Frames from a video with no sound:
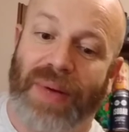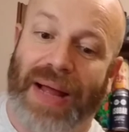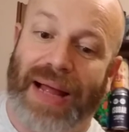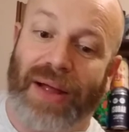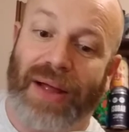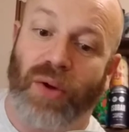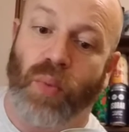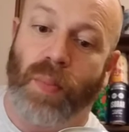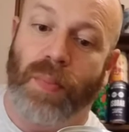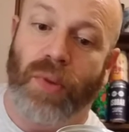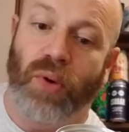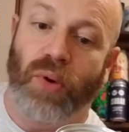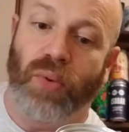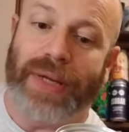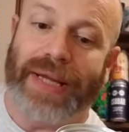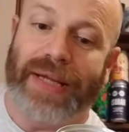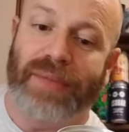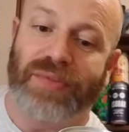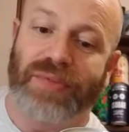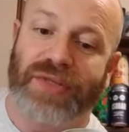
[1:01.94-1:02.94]
pale
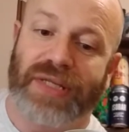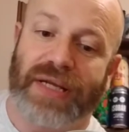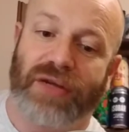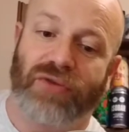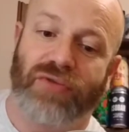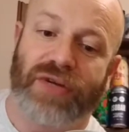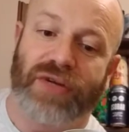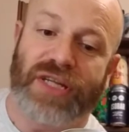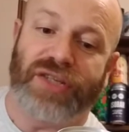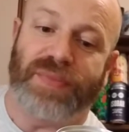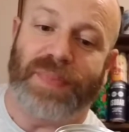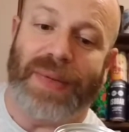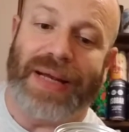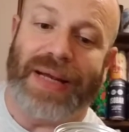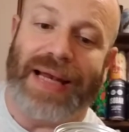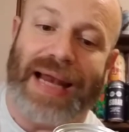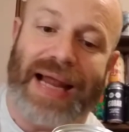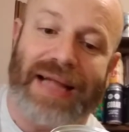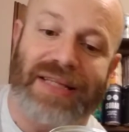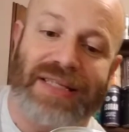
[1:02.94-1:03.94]
malt keeps it crisp
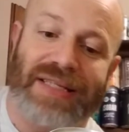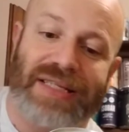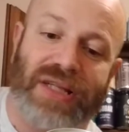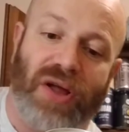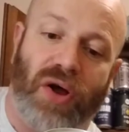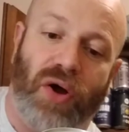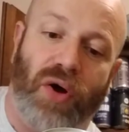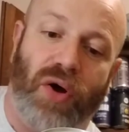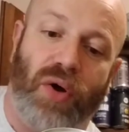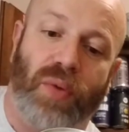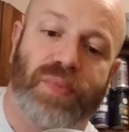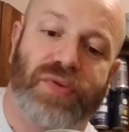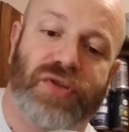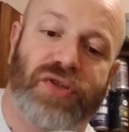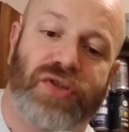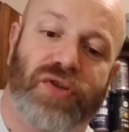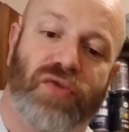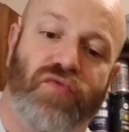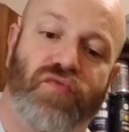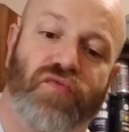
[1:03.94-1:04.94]
and lets the
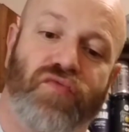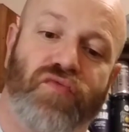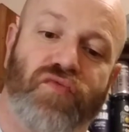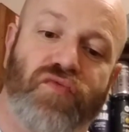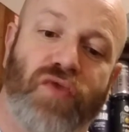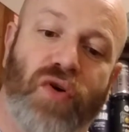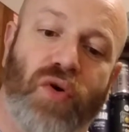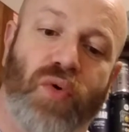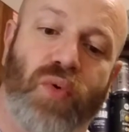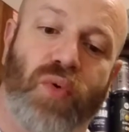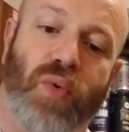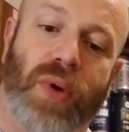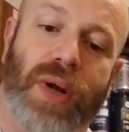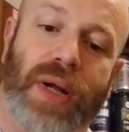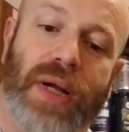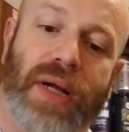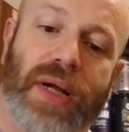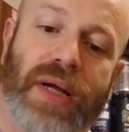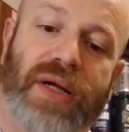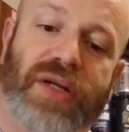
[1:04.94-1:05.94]
hops roll.
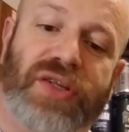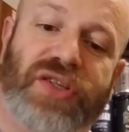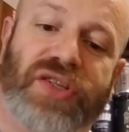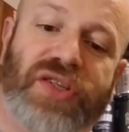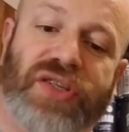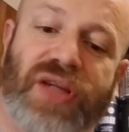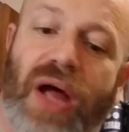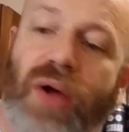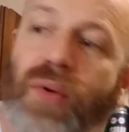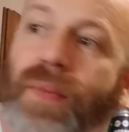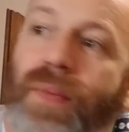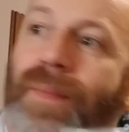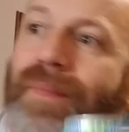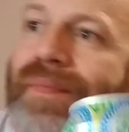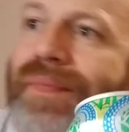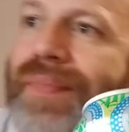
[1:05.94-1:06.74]
So,